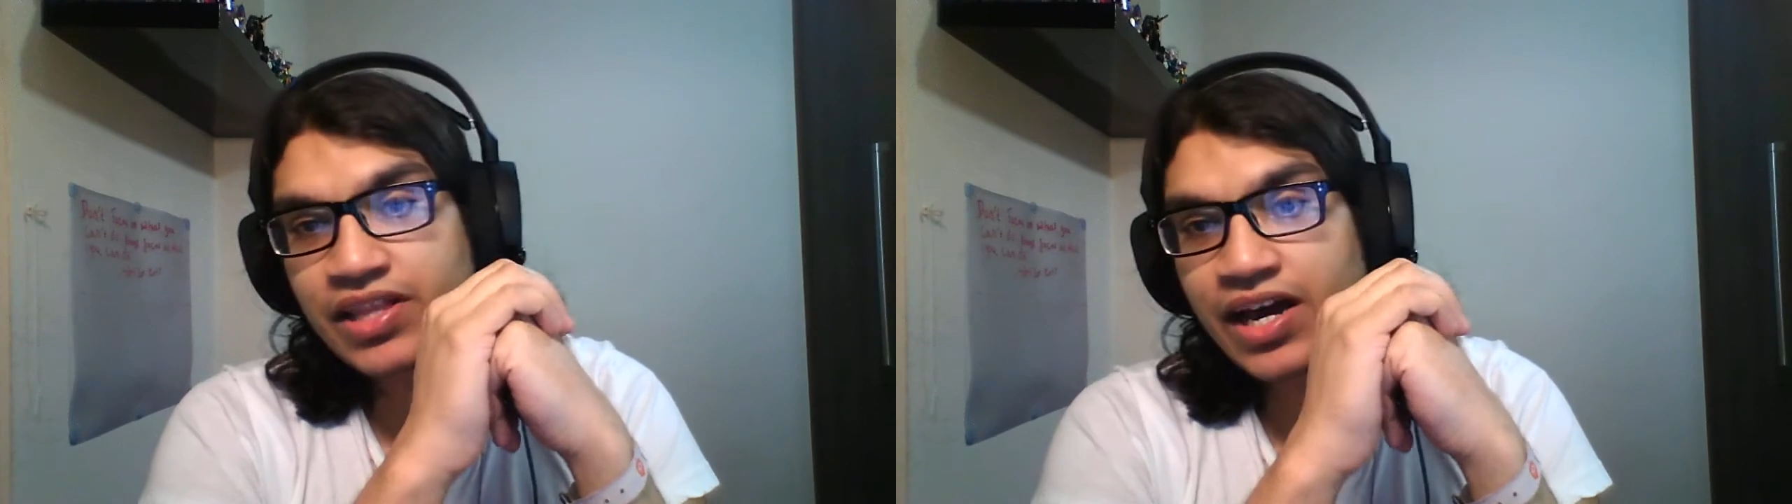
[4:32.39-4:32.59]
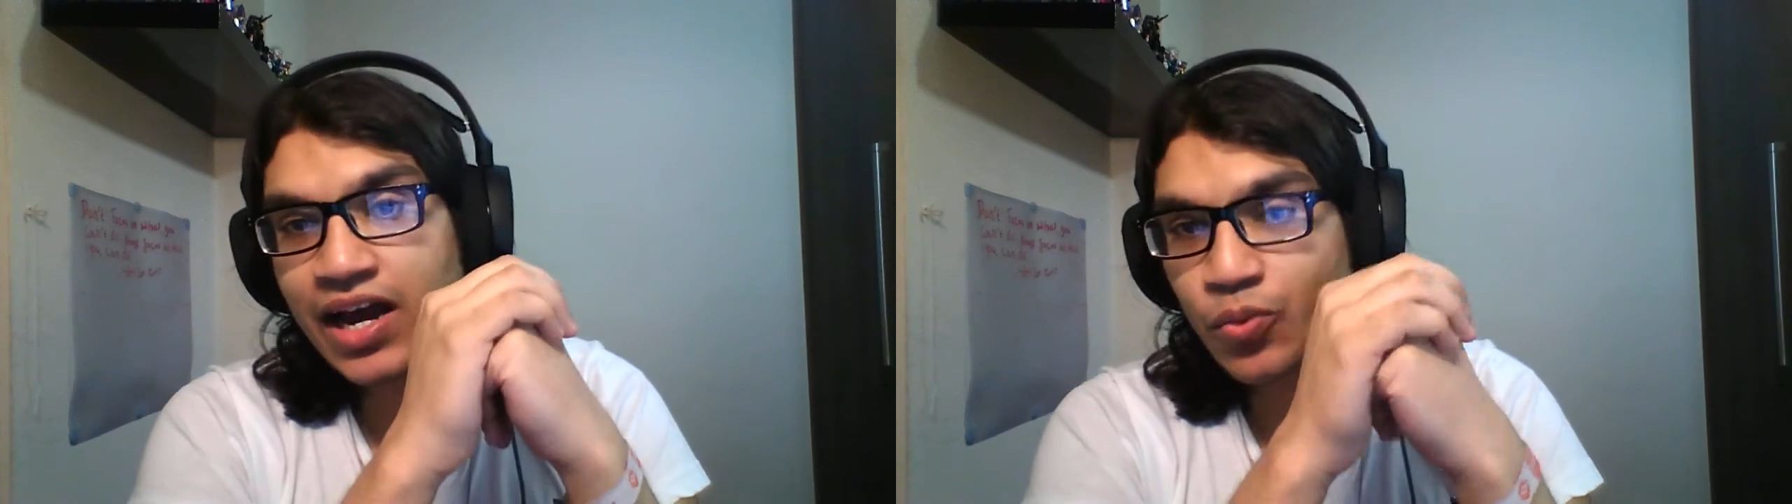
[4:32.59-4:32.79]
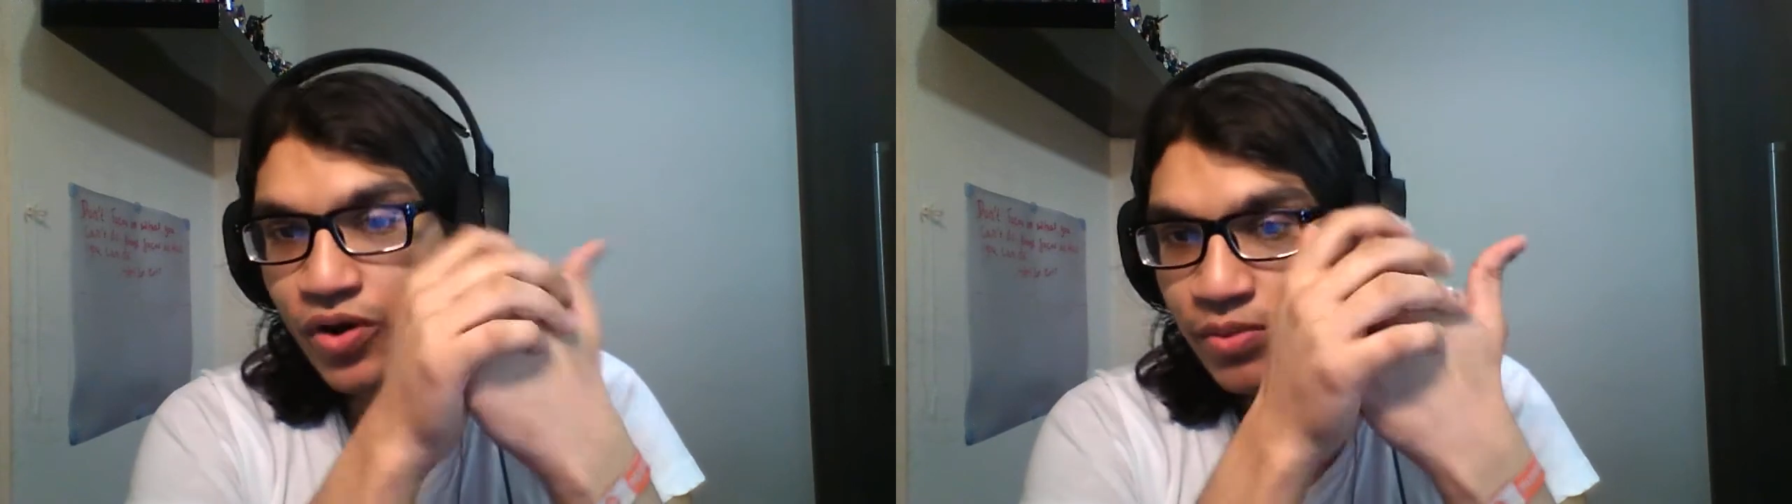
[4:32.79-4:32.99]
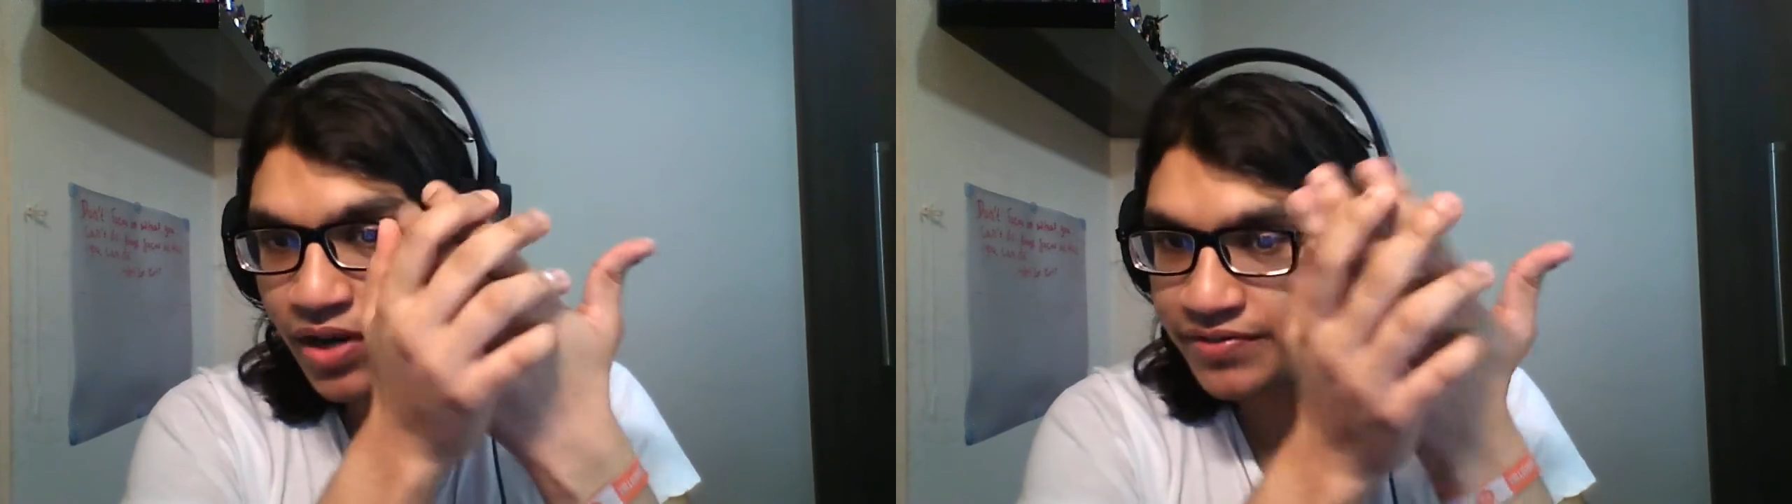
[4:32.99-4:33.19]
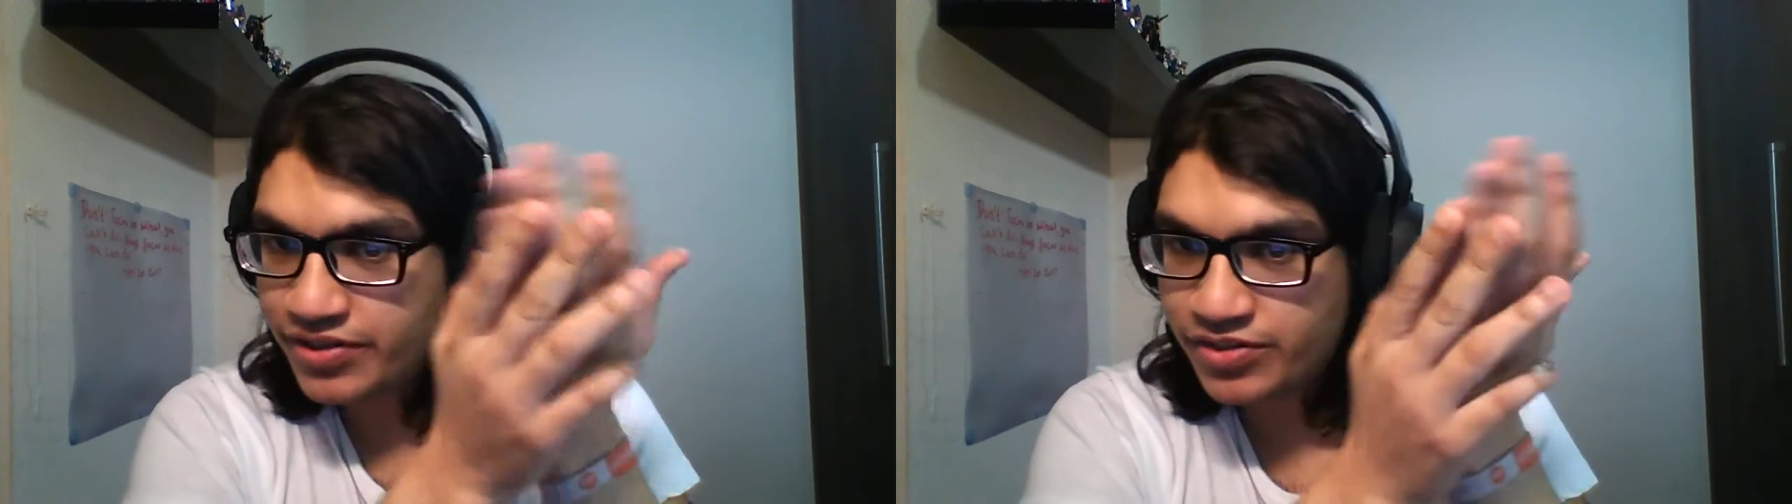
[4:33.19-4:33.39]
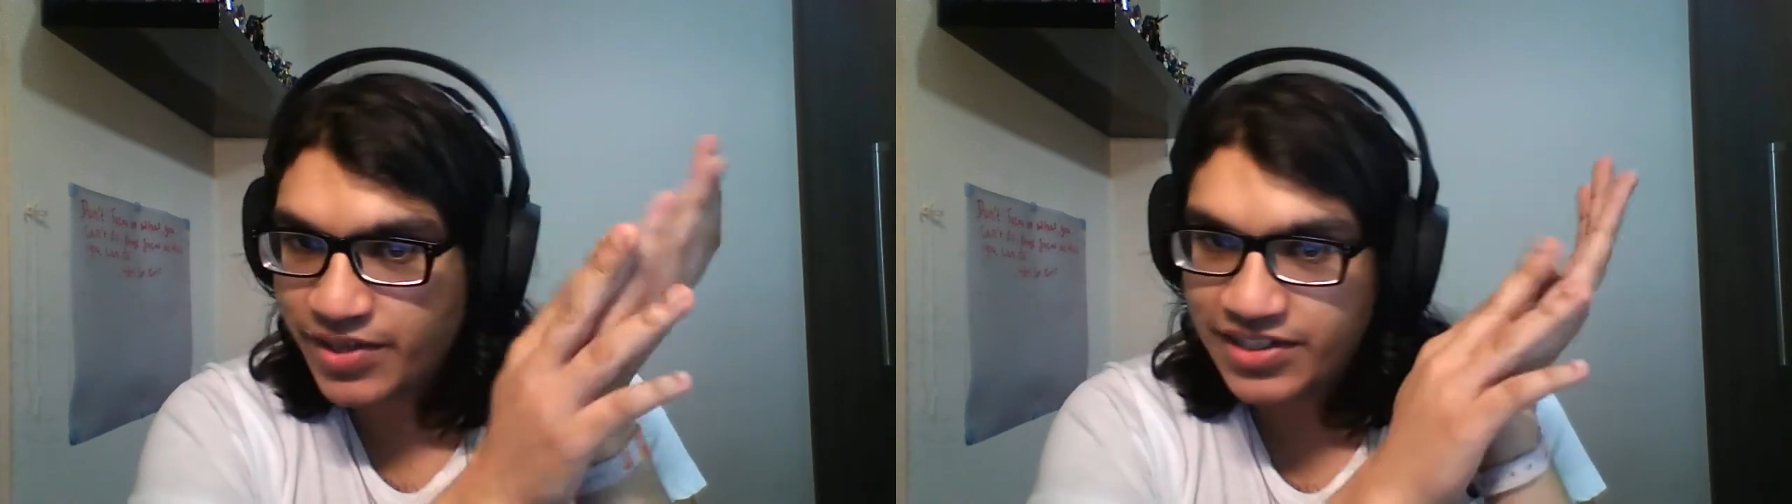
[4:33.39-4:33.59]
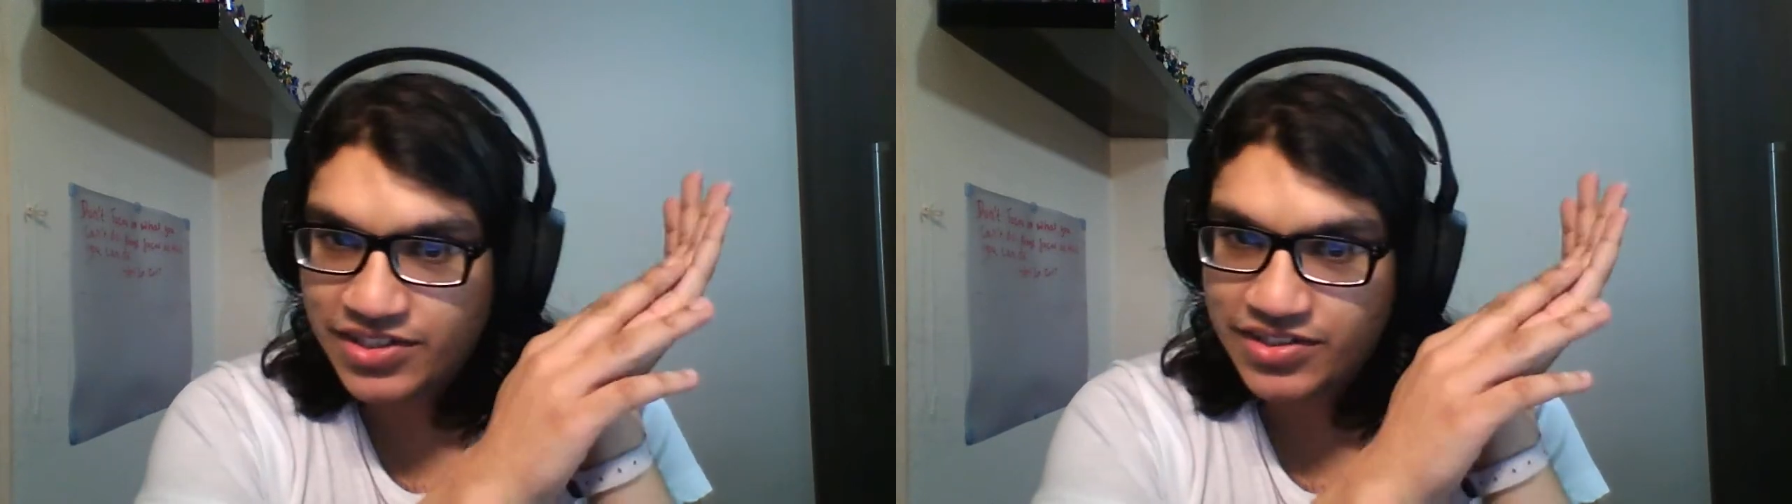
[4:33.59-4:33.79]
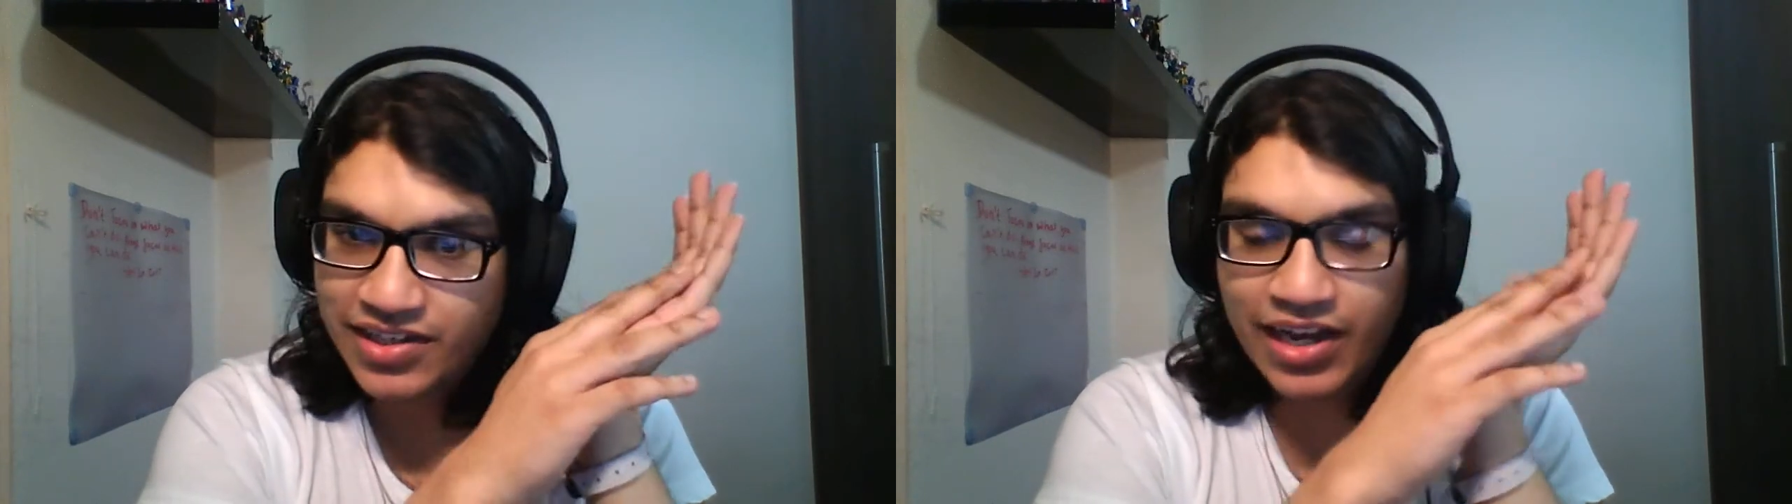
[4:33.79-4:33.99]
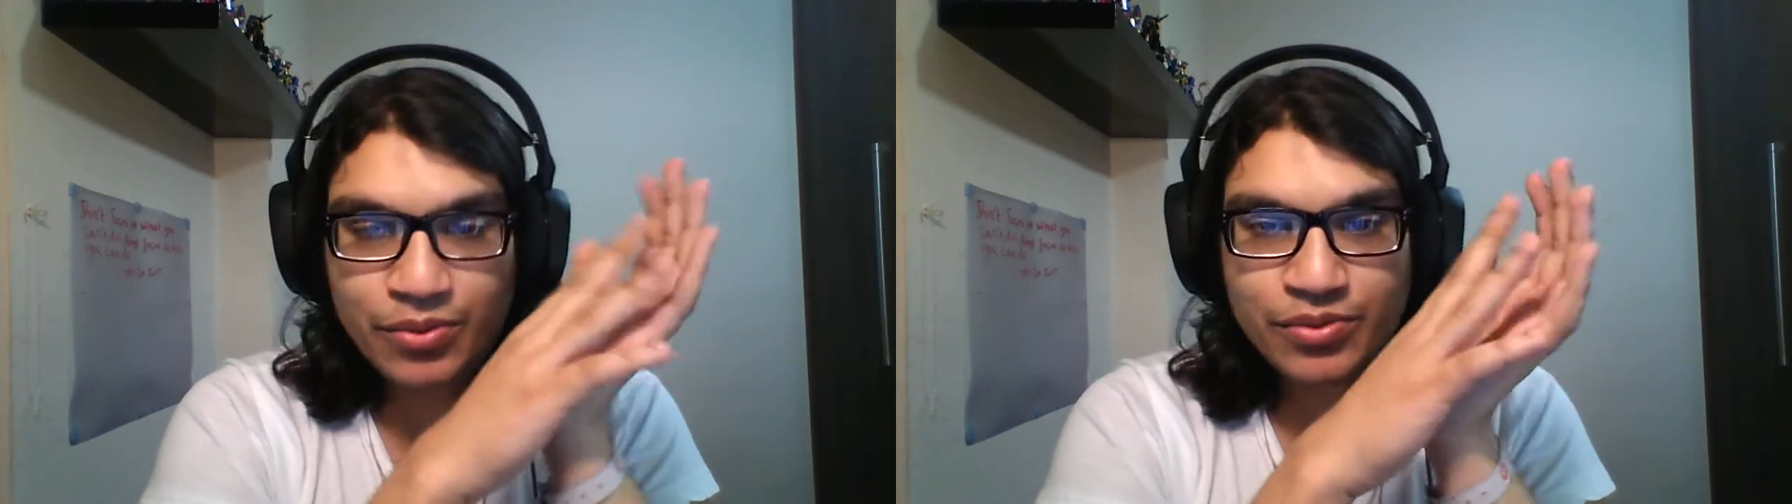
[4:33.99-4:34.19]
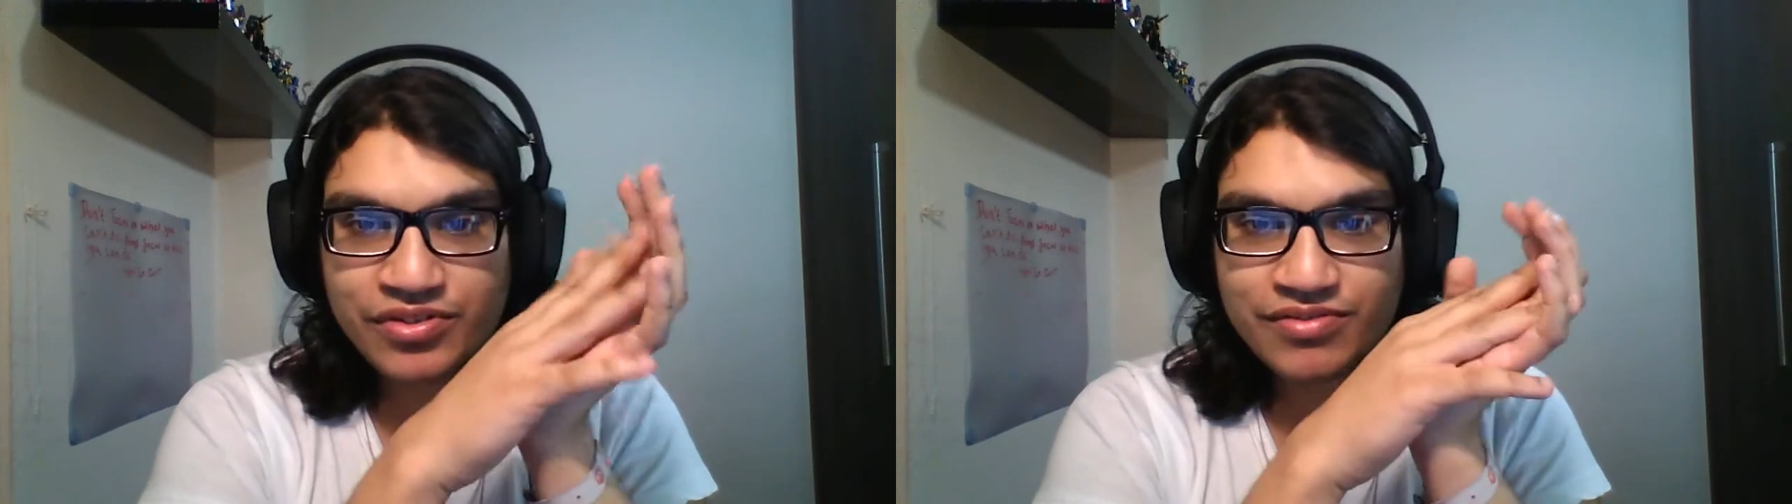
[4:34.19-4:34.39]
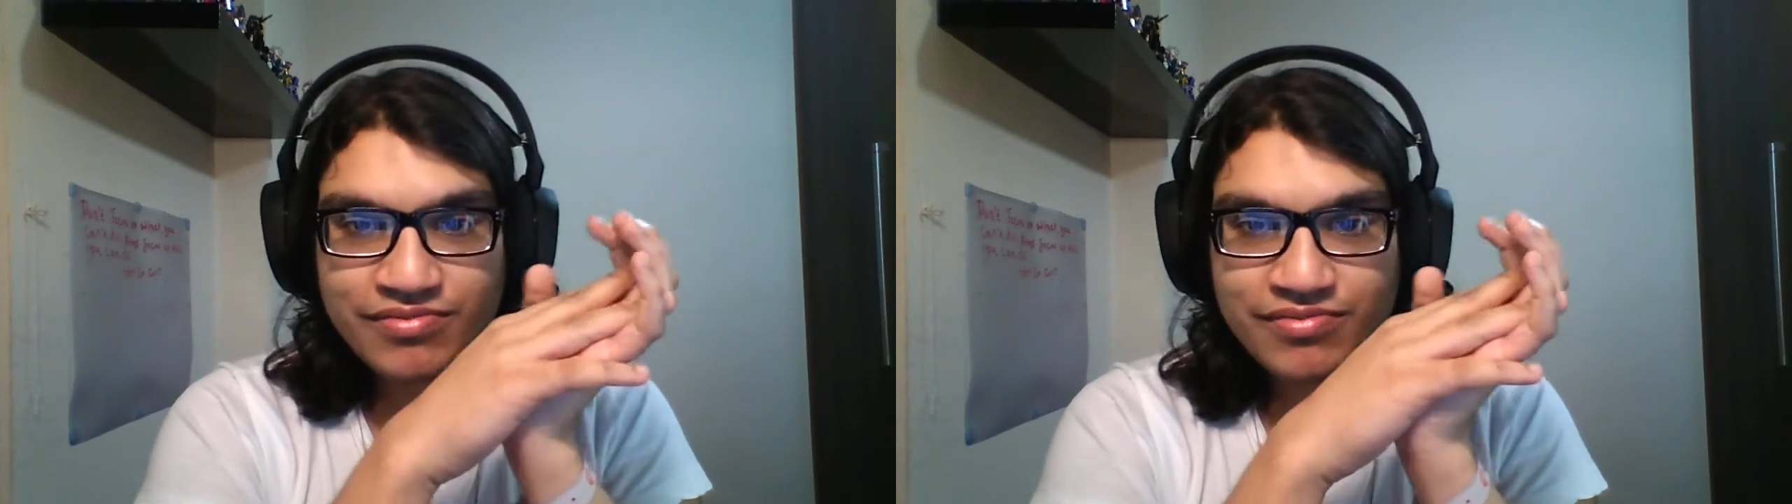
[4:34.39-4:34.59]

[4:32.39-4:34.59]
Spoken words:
that I won my first match. That was